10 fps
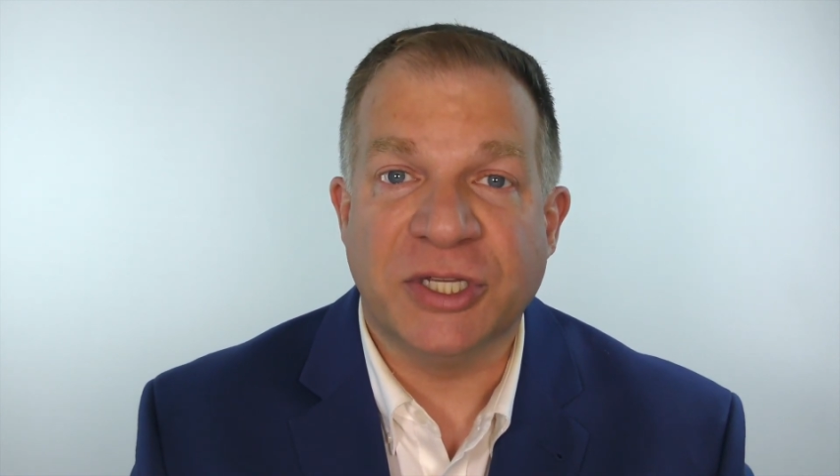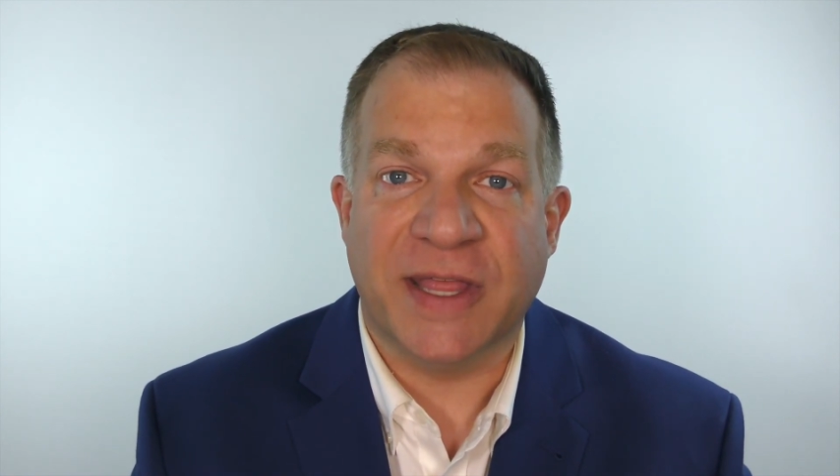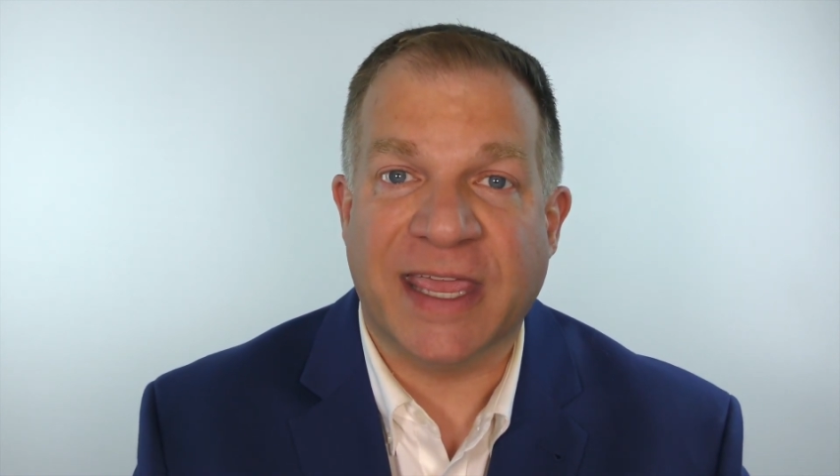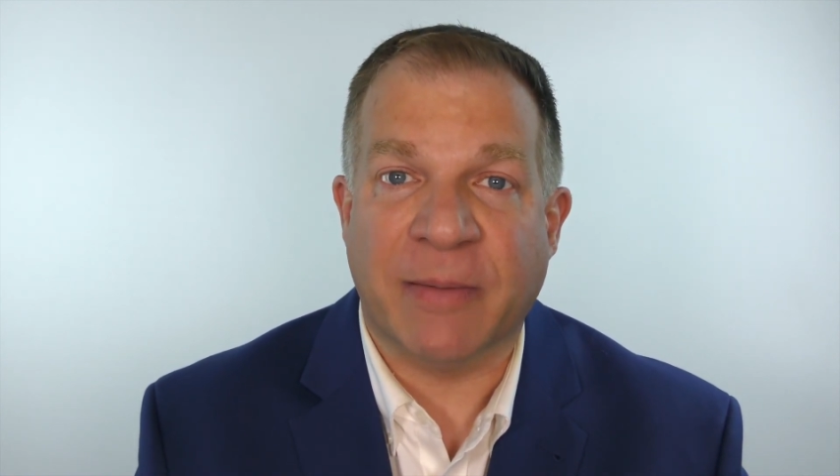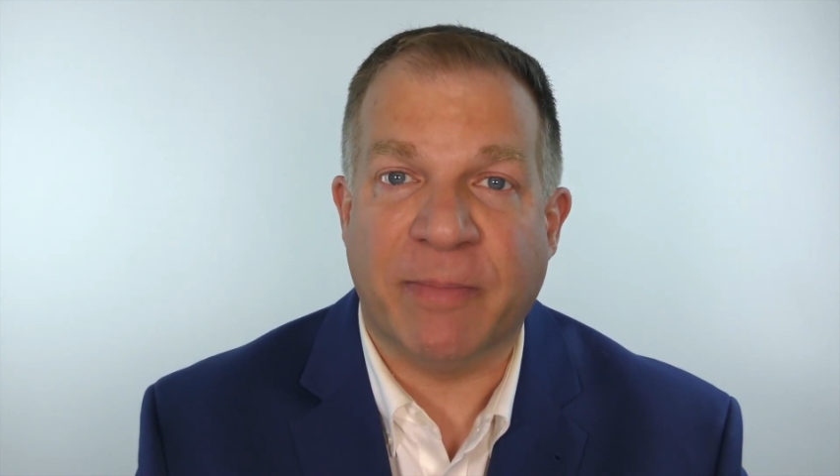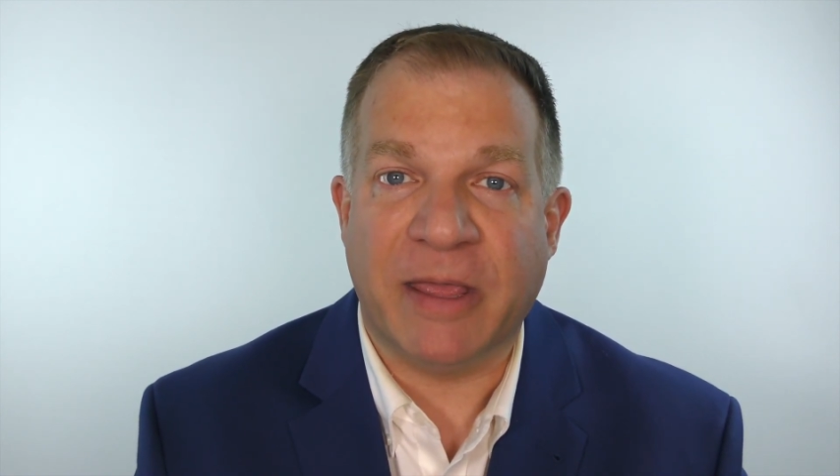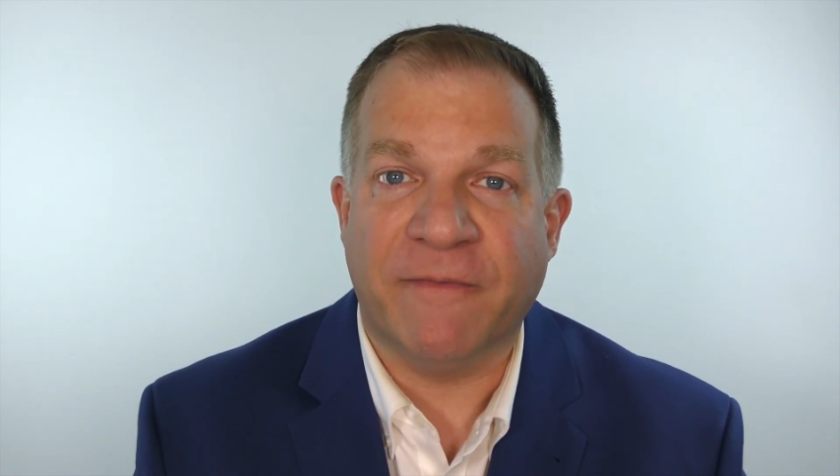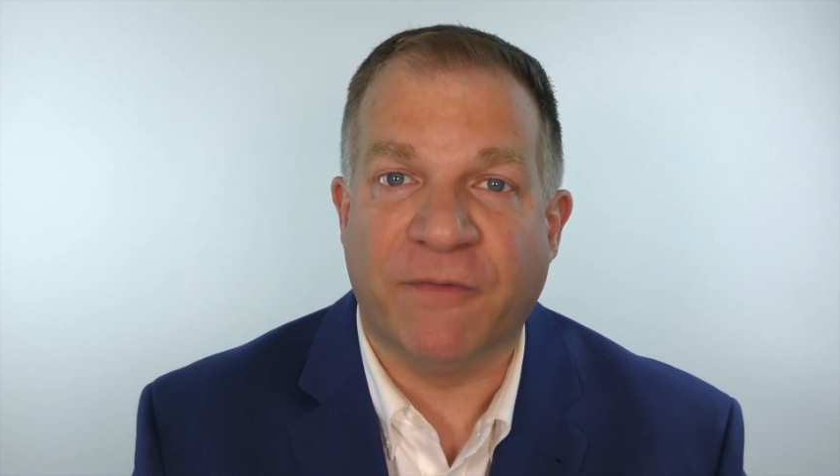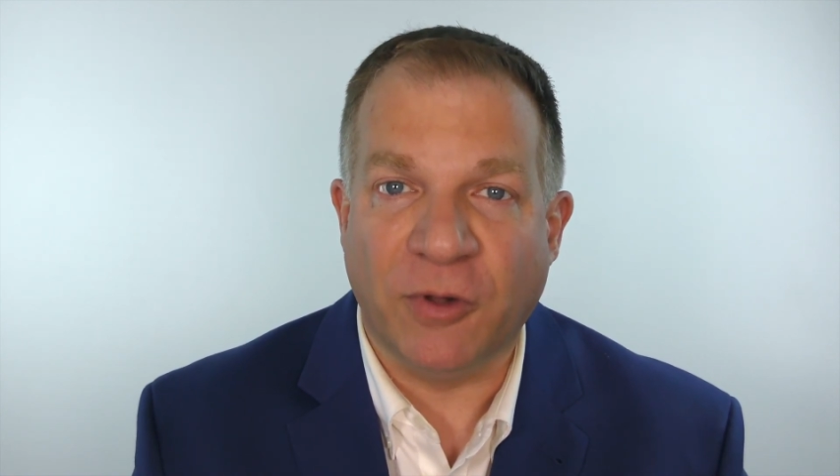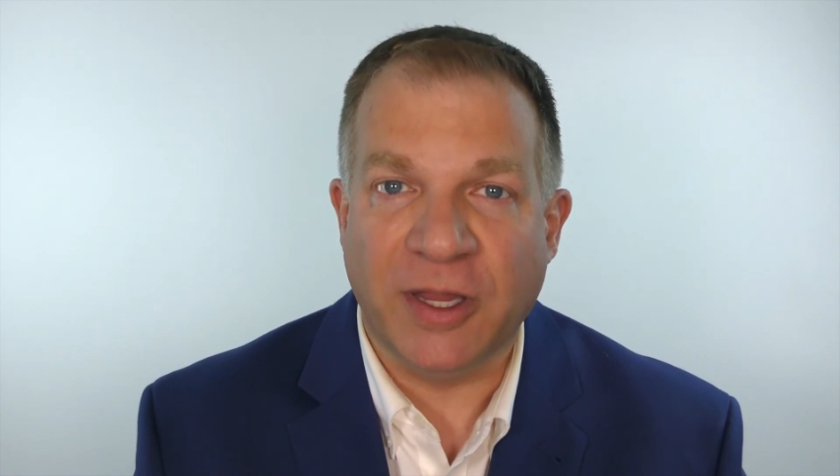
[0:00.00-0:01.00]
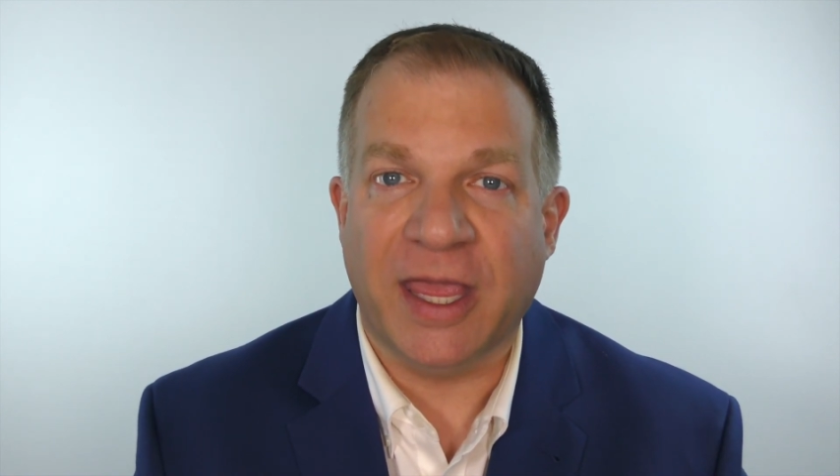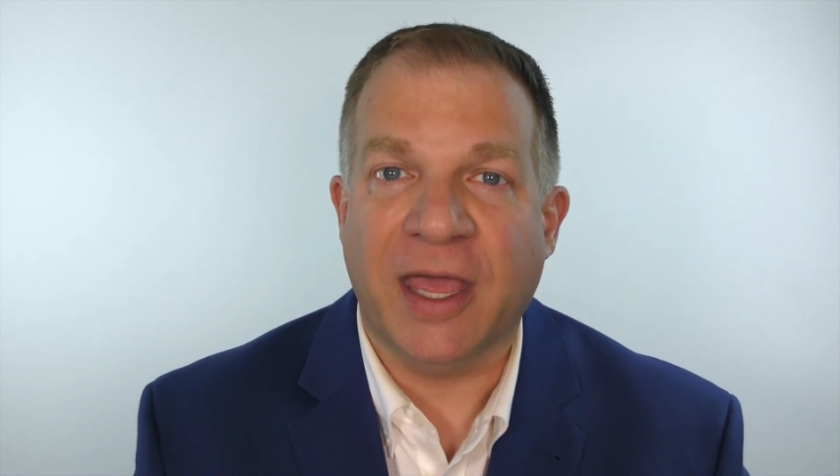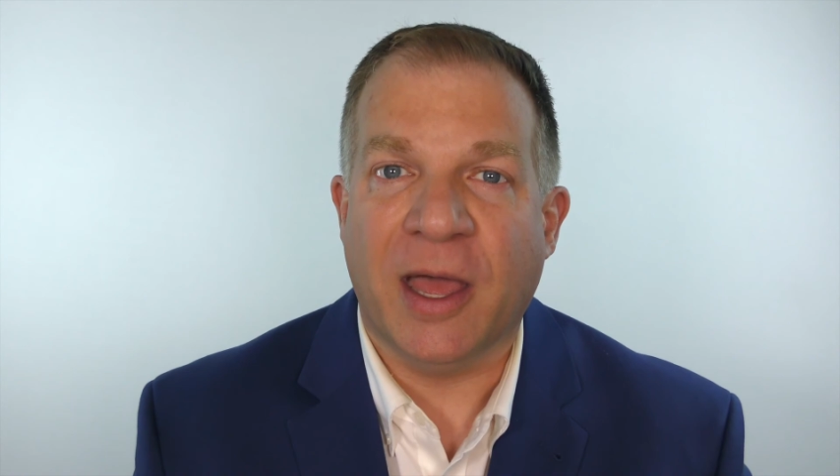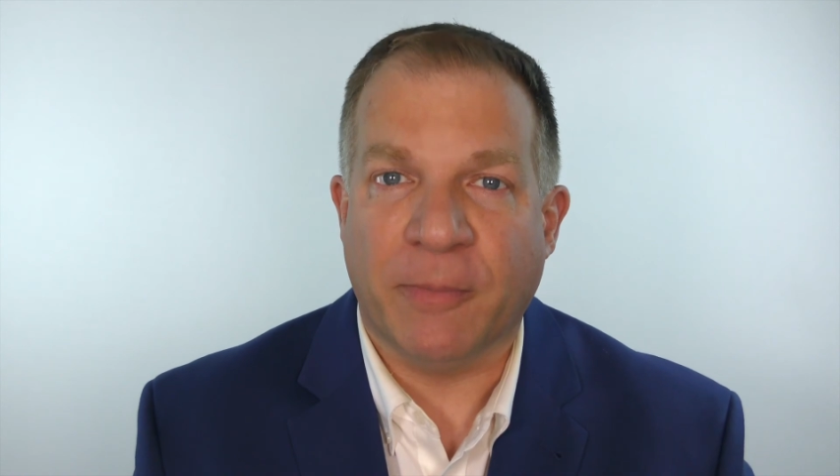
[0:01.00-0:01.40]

so they can be fully